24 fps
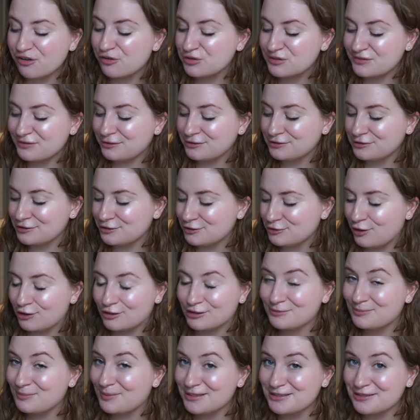useful to
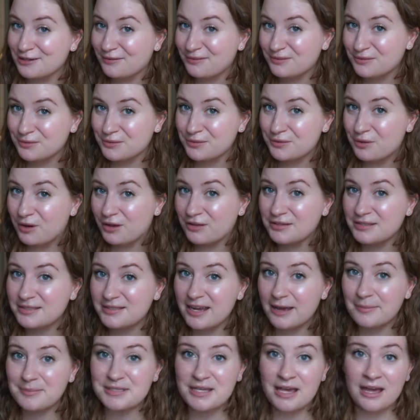talk myself through the, all the
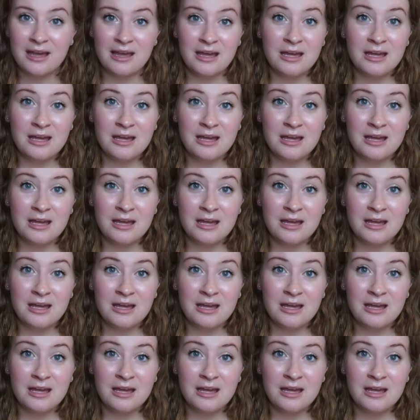steps.